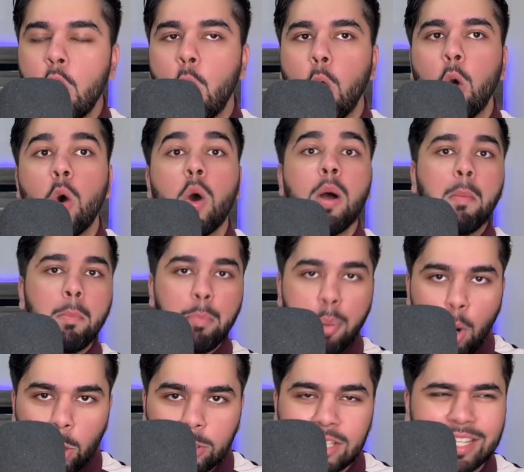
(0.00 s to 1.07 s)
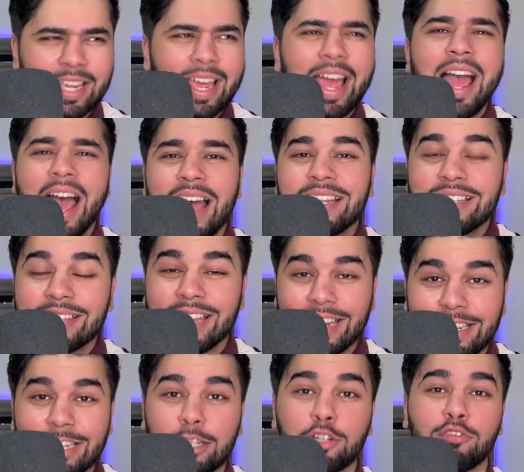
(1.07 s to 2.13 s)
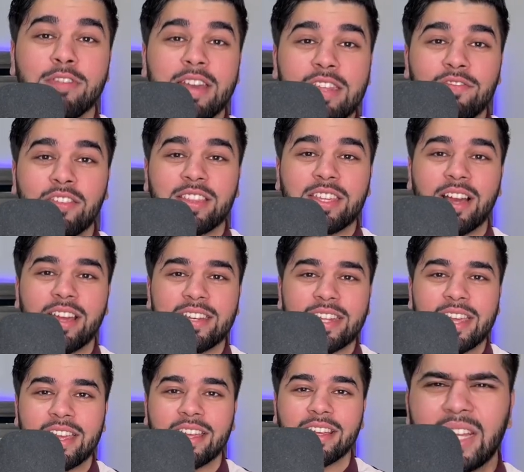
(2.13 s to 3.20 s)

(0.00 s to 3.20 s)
or bought it and taken credit for the idea.